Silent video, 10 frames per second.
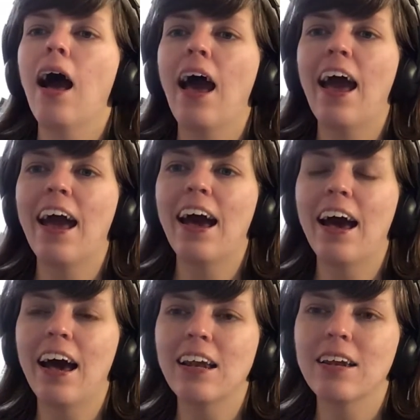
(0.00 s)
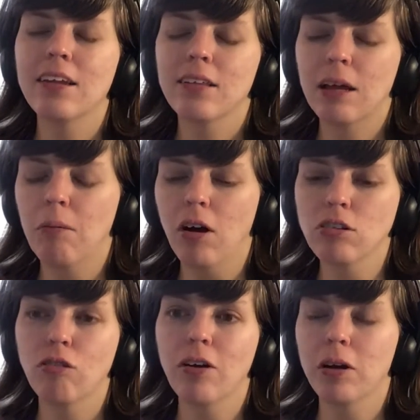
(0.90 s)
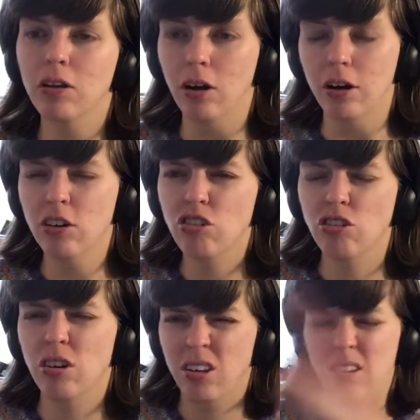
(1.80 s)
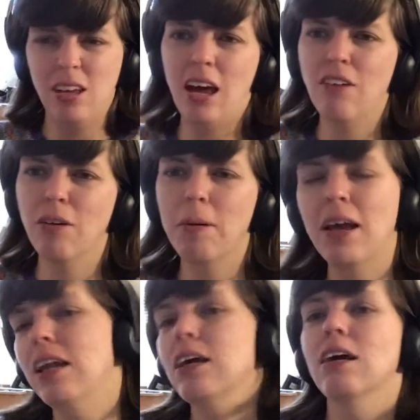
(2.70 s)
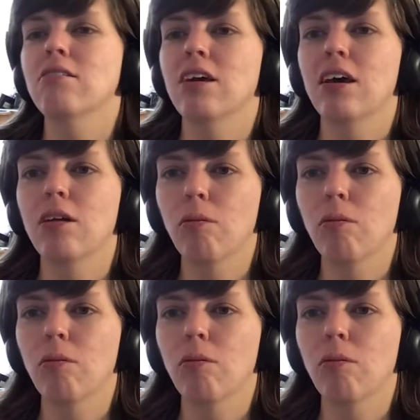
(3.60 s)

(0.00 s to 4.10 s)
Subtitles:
and they were also very large. Every painting I did